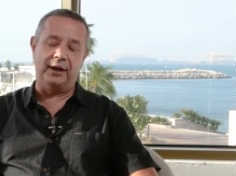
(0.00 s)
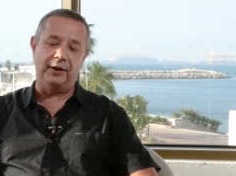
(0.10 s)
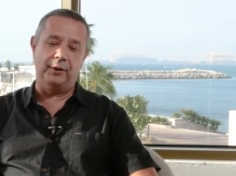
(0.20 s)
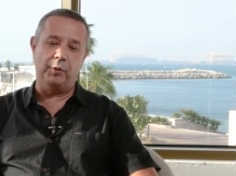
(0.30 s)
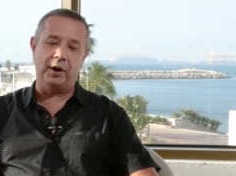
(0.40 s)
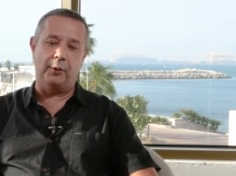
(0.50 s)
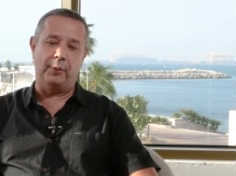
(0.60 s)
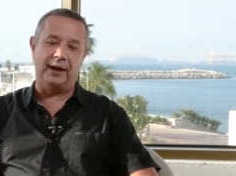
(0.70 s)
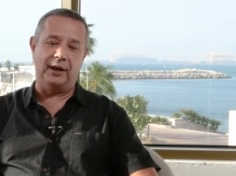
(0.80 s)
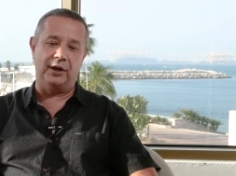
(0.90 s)
And what I
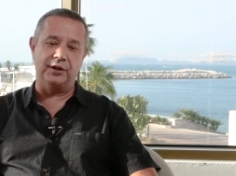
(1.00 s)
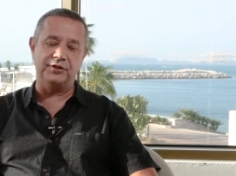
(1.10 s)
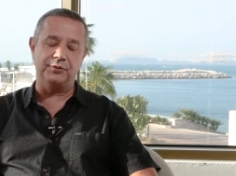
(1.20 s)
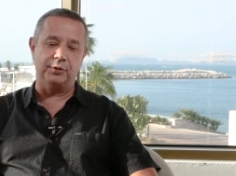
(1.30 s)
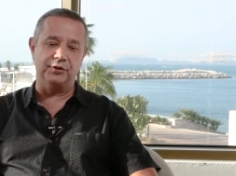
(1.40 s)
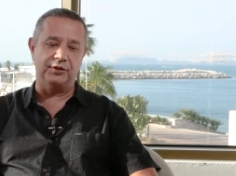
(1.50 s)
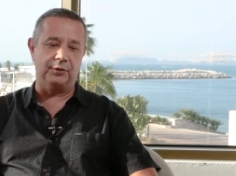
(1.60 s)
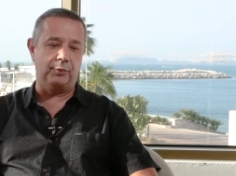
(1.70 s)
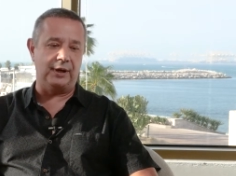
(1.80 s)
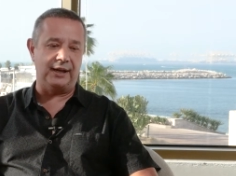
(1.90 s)
realized was that
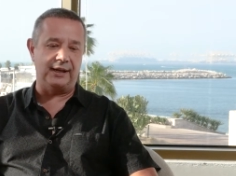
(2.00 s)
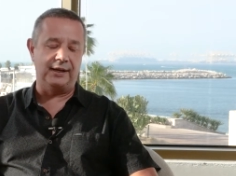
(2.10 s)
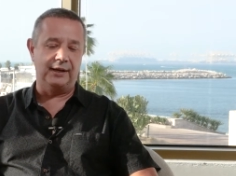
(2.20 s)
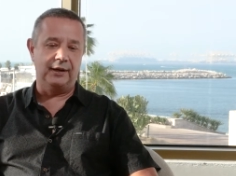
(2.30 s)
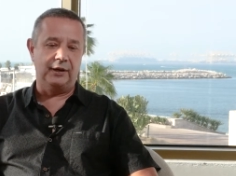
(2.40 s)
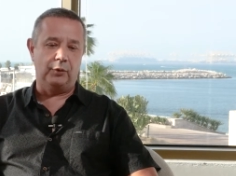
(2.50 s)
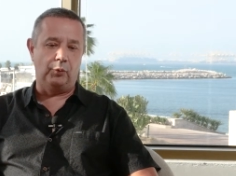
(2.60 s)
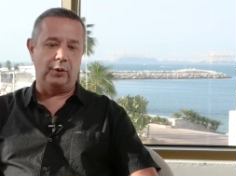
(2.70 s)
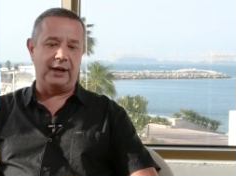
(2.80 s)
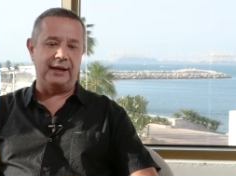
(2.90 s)
we
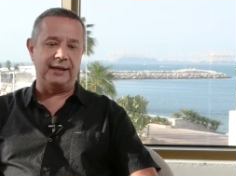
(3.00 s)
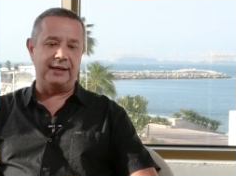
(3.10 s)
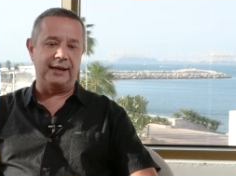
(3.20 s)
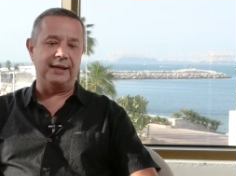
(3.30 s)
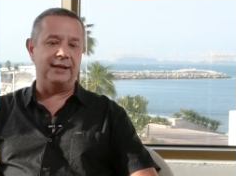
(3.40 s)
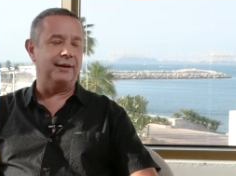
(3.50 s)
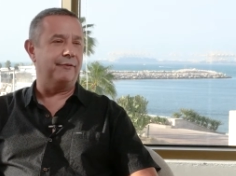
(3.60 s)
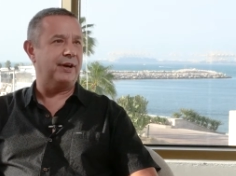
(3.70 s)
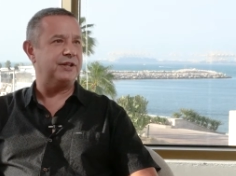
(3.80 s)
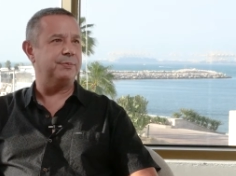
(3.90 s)
really needed
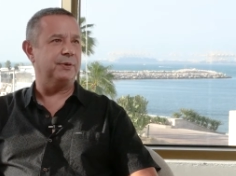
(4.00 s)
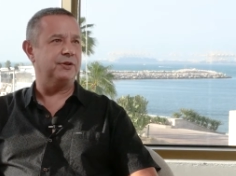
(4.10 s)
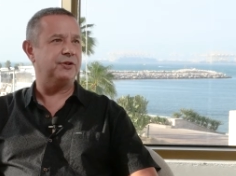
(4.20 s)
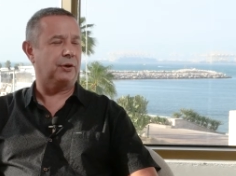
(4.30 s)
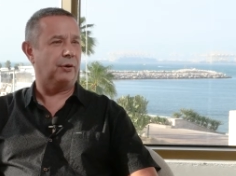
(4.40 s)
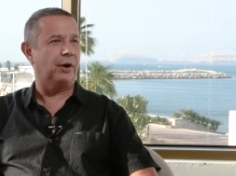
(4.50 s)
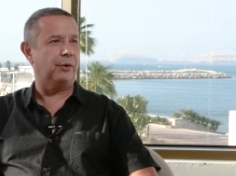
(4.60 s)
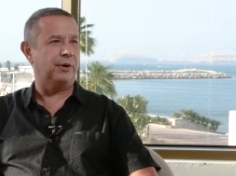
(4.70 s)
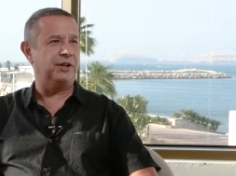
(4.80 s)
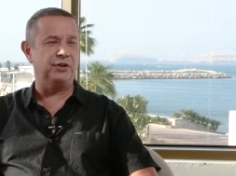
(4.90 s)
investment to grow the
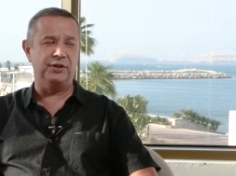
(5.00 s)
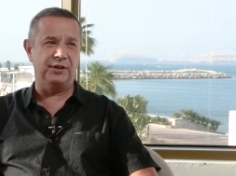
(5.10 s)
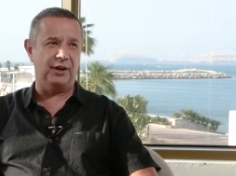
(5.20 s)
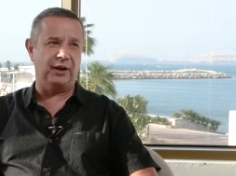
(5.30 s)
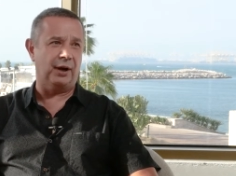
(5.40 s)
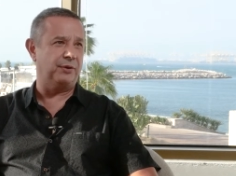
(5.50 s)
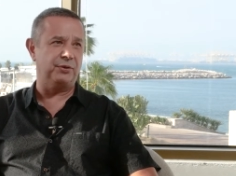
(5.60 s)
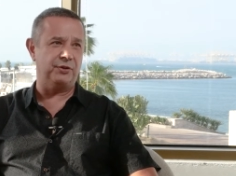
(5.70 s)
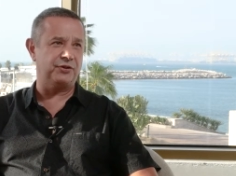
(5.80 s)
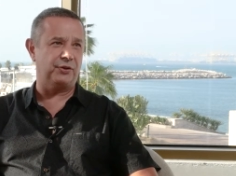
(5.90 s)
region. You don't go
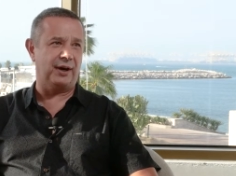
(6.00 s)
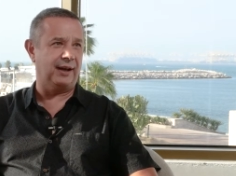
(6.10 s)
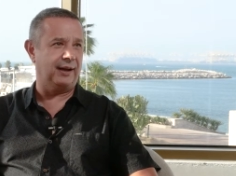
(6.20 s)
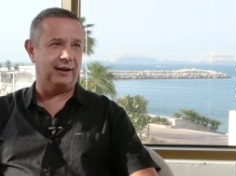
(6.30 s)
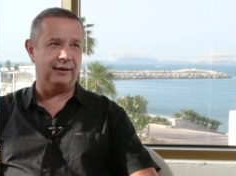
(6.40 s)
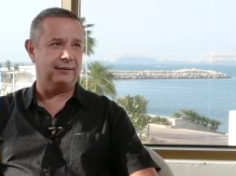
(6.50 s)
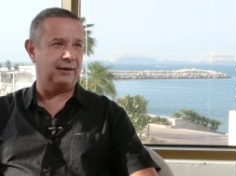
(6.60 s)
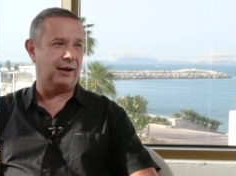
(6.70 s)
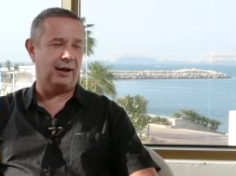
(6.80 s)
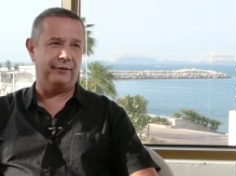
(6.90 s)
into Australia
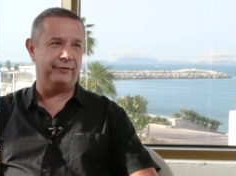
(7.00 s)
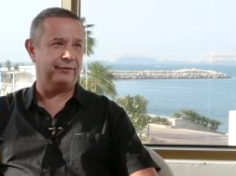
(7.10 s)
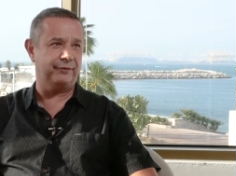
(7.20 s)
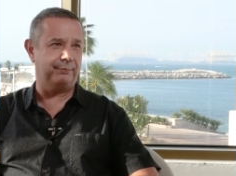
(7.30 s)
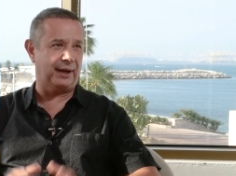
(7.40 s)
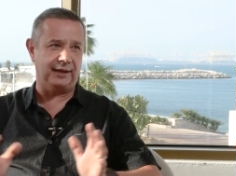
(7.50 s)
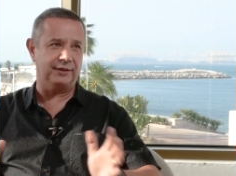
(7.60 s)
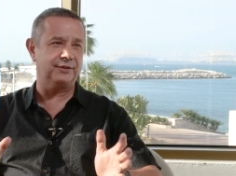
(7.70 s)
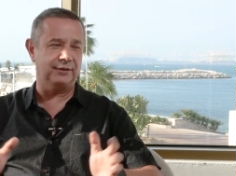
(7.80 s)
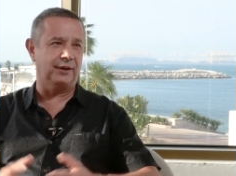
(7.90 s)

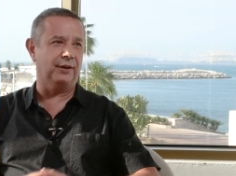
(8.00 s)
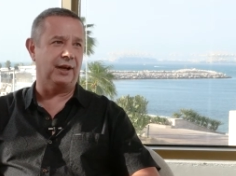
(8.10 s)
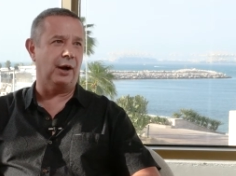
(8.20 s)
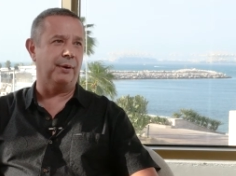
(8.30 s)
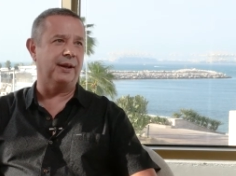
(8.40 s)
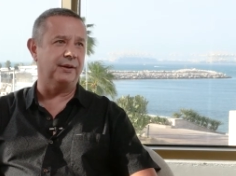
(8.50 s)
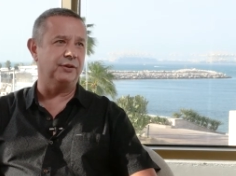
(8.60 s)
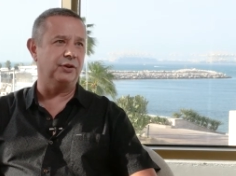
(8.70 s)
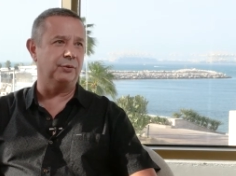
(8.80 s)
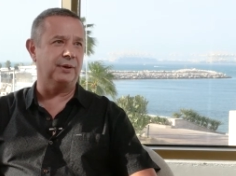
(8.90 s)
half-baked. You go in
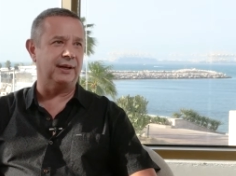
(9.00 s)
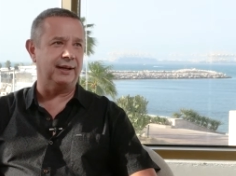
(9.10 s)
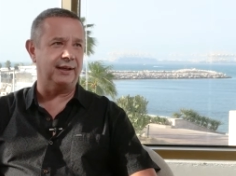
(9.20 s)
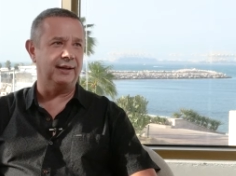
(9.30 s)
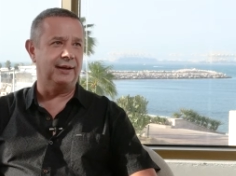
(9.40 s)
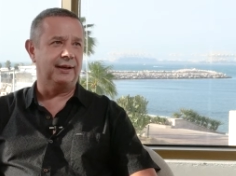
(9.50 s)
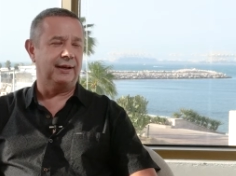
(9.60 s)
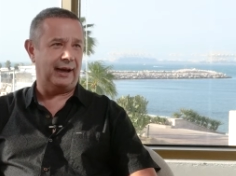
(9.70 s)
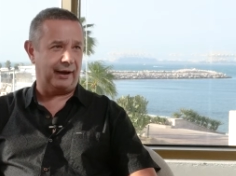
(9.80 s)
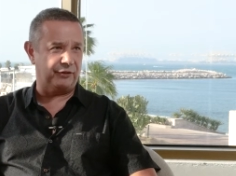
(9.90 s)
and you really
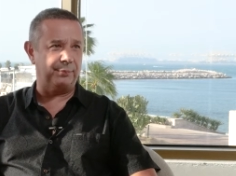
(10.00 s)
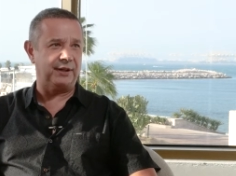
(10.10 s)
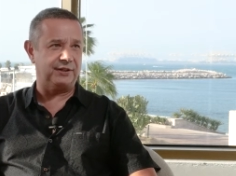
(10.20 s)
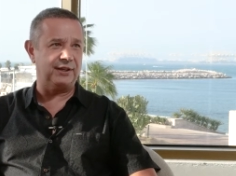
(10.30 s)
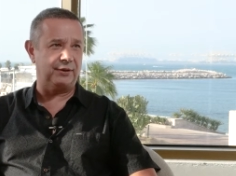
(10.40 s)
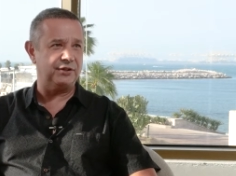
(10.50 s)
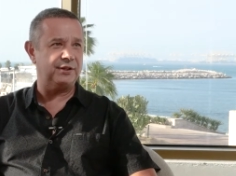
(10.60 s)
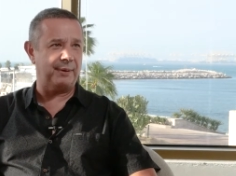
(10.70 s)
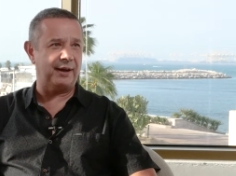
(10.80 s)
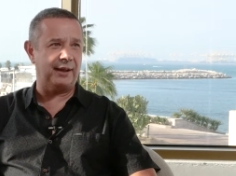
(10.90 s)
have to be serious
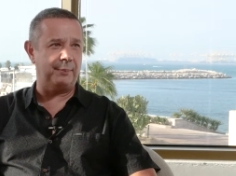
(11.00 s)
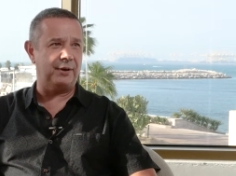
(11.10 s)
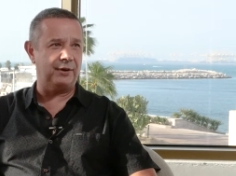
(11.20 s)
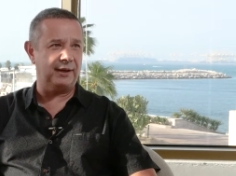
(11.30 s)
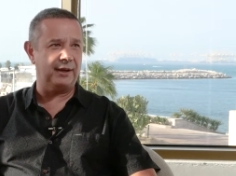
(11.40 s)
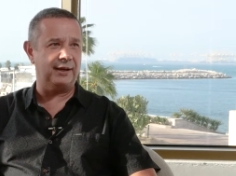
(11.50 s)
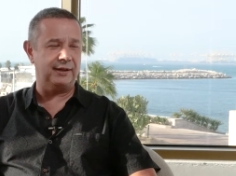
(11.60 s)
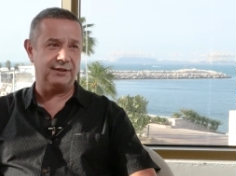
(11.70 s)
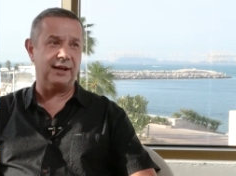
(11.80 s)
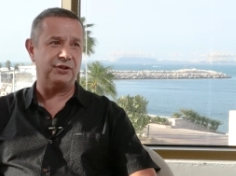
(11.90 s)
about that market. It
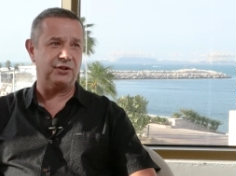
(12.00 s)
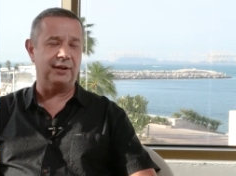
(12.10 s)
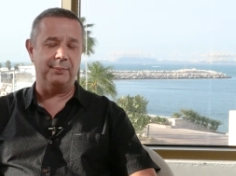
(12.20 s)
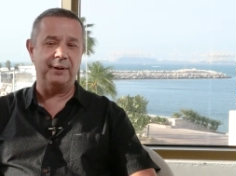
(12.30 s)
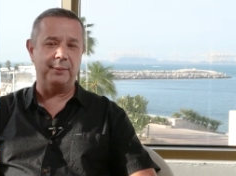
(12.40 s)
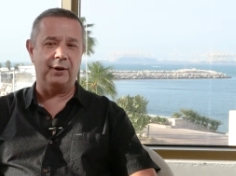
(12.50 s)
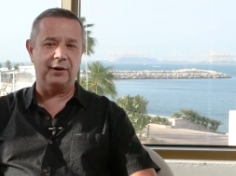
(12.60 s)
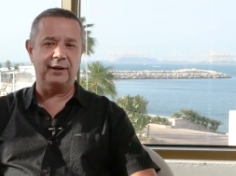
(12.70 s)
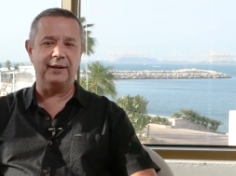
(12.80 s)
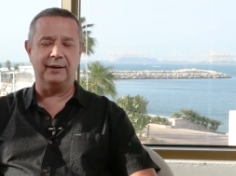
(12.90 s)
is actually a big
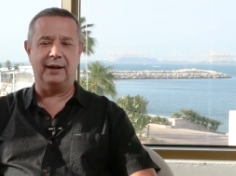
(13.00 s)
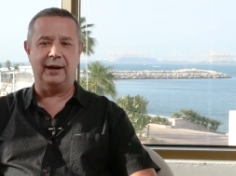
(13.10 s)
market.